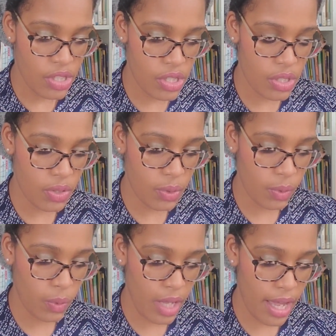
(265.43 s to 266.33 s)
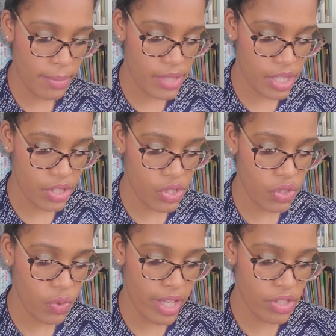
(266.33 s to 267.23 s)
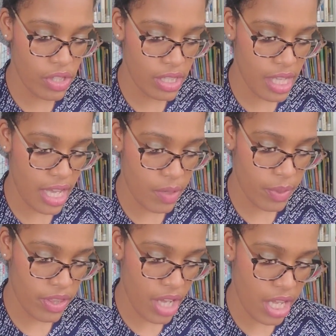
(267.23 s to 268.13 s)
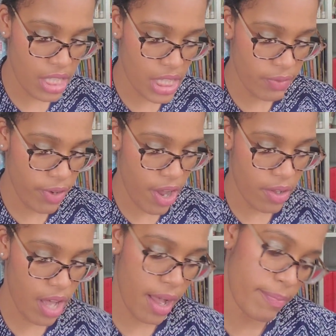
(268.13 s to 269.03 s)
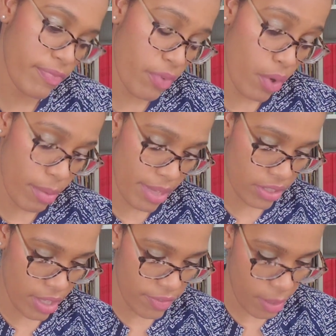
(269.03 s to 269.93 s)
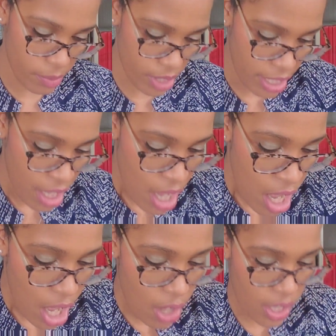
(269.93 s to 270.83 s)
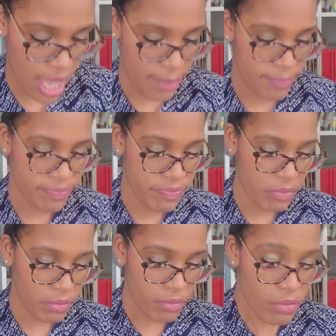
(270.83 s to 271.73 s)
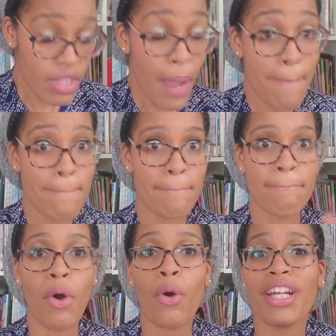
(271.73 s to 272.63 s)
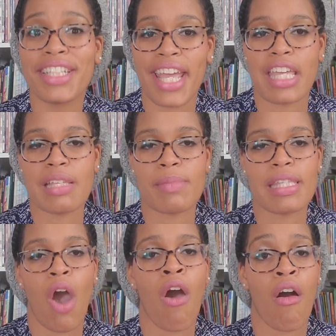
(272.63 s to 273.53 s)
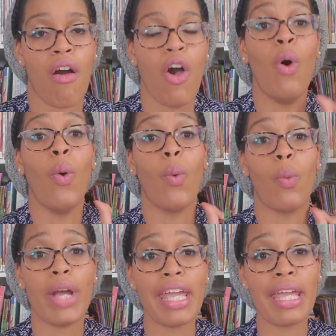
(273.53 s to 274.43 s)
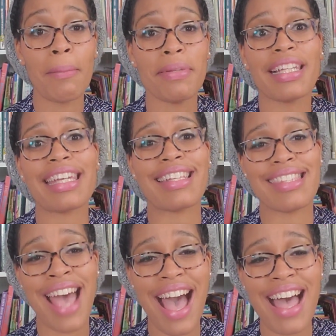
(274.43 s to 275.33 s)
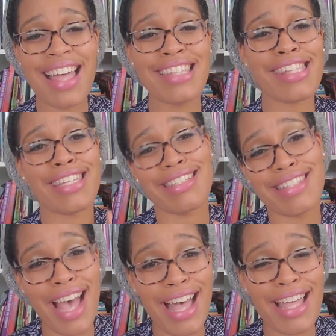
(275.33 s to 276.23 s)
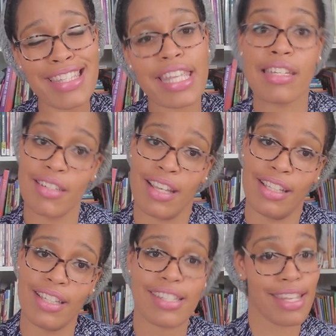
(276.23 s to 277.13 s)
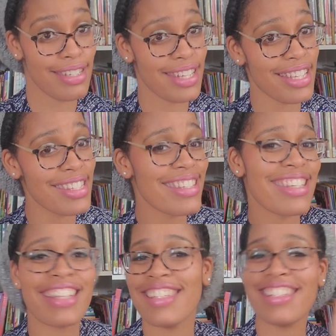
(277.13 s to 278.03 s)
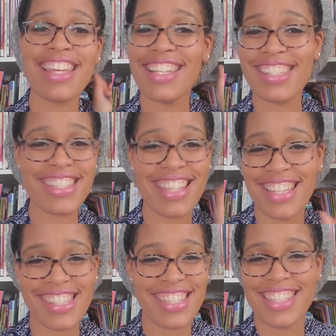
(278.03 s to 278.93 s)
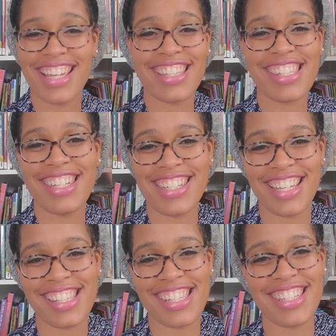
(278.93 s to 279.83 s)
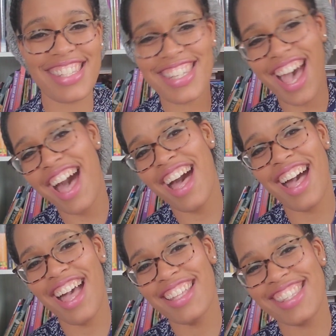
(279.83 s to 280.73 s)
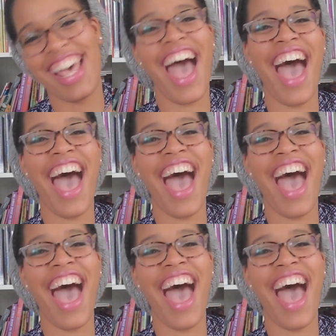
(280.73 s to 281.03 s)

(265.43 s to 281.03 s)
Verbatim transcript: to um to do and to take with us from um for the month of February. Okay, board games. We played tons and tons and tons and tons and tons and tons and tons and tons and tons and tons